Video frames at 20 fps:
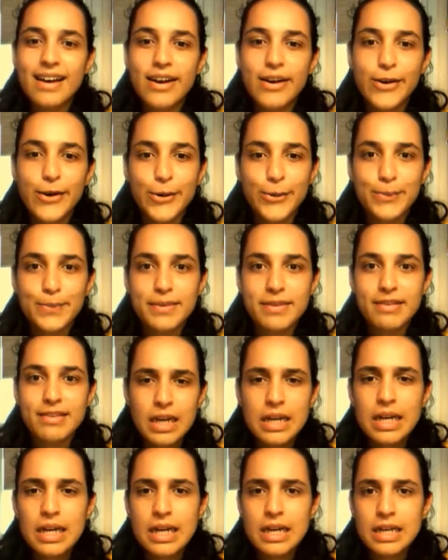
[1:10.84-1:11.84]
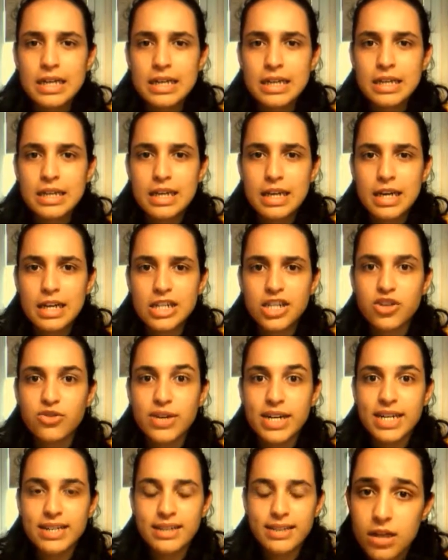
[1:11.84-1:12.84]
Oops, I
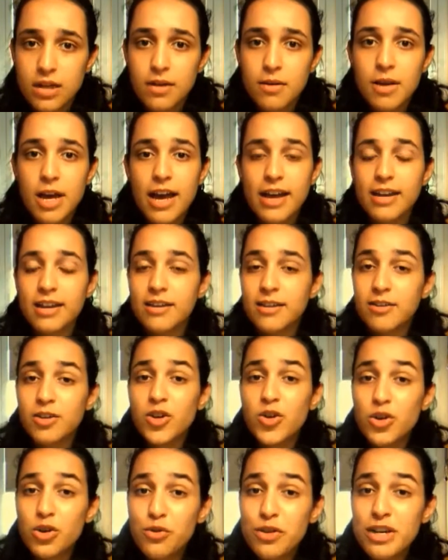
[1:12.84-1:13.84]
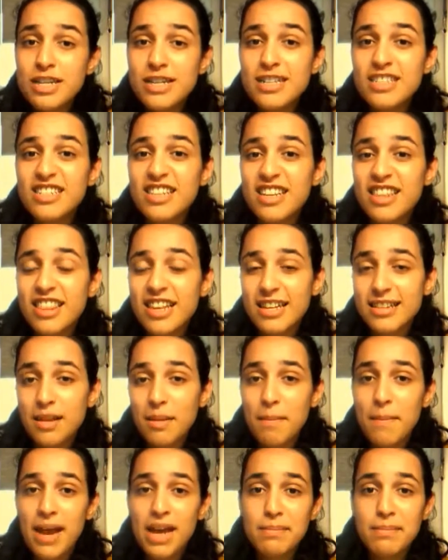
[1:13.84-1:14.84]
digress. And Goodreads is the thing
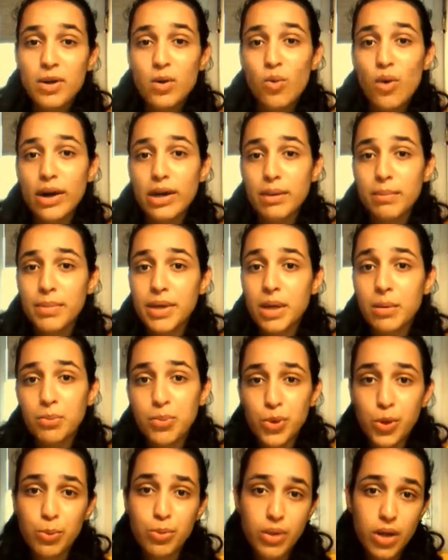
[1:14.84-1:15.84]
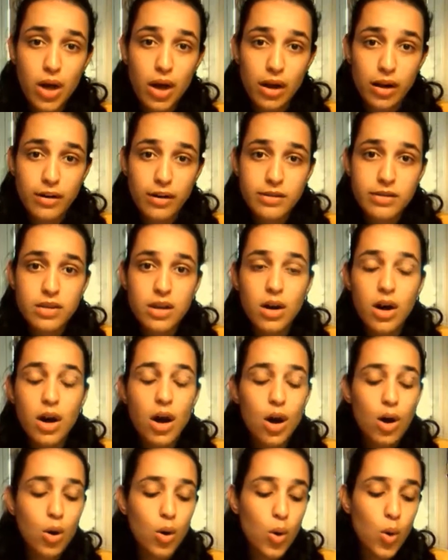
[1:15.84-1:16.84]
that made me want to be a book blogger.
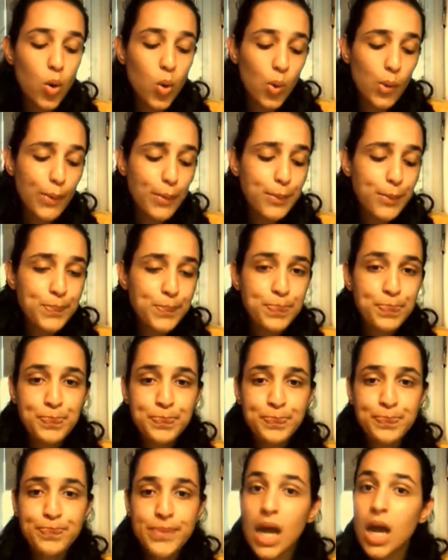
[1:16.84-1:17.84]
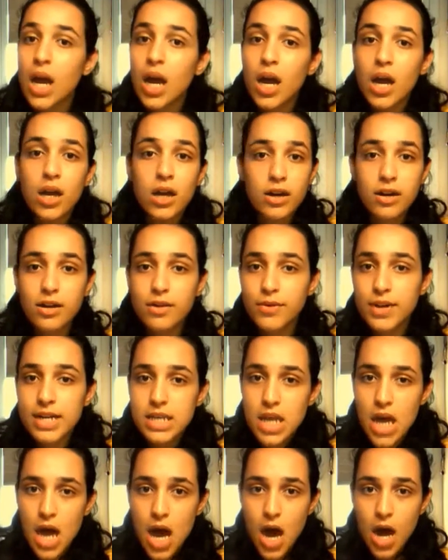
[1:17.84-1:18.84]
So
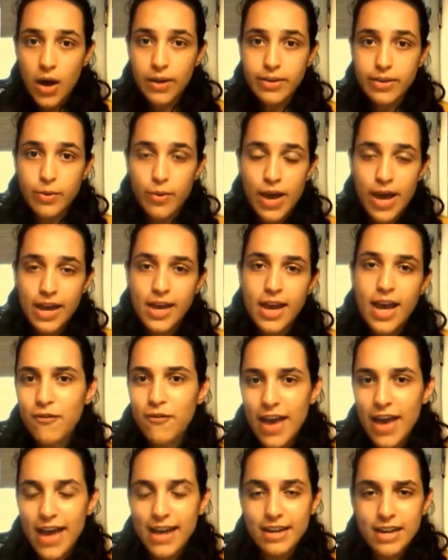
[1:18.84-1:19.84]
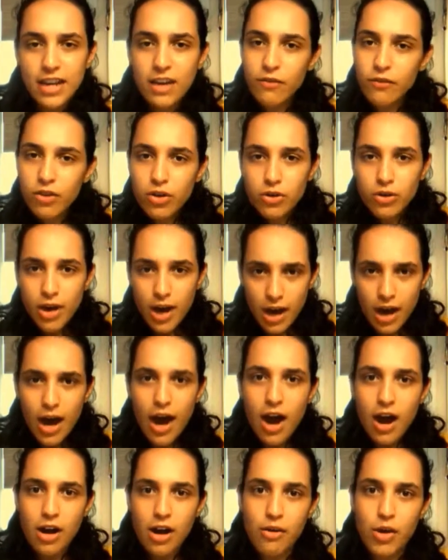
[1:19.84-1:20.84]
Goodreads all the way. And if you
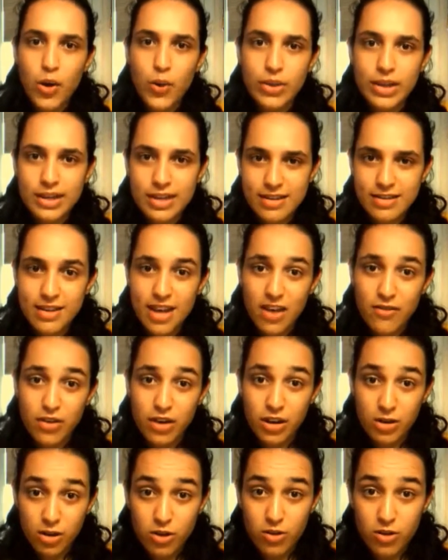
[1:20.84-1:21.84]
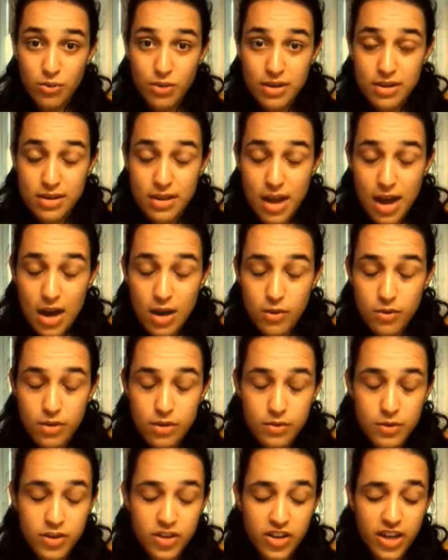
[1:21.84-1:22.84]
are only discovering Goodreads now,
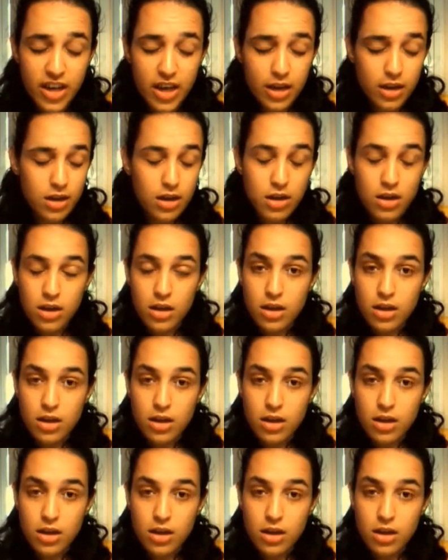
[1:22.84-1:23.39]
which again,